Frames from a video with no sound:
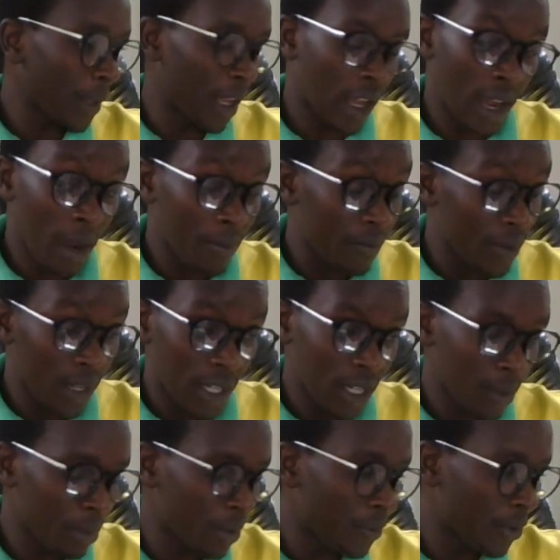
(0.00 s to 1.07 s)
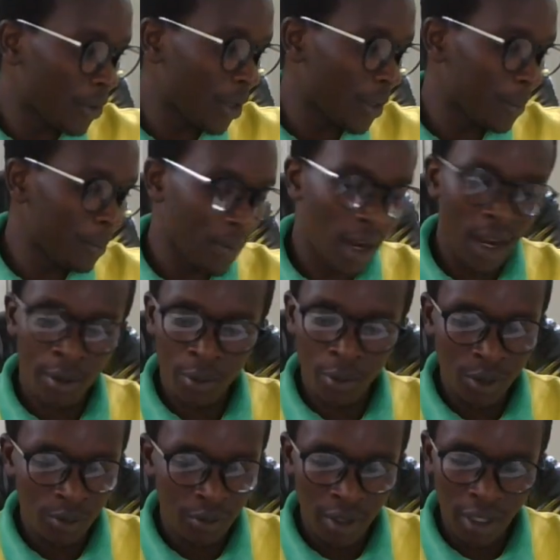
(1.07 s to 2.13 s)
I'm very happy for him. I
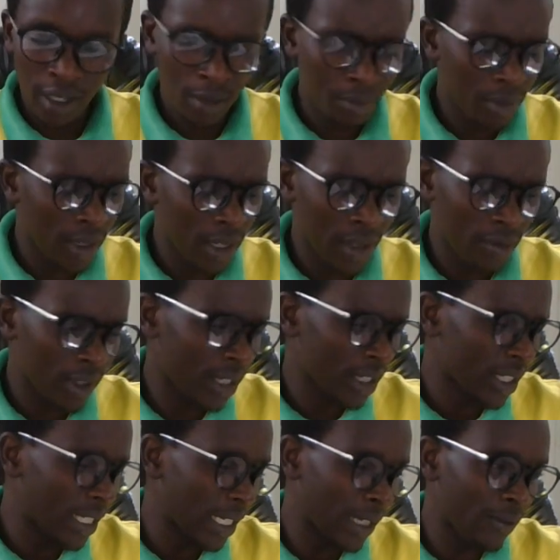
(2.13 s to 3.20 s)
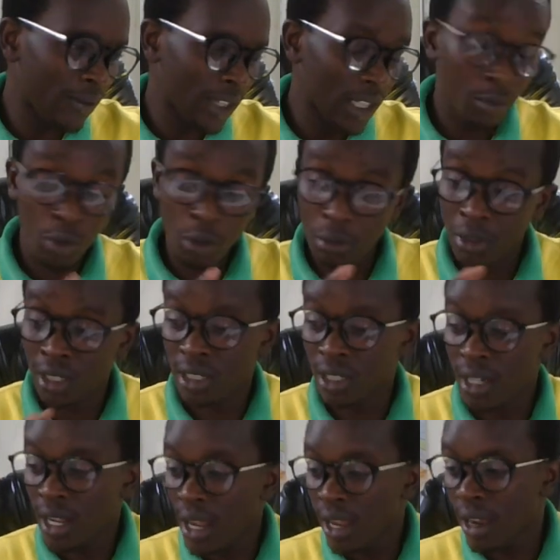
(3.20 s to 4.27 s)
was very happy even the moment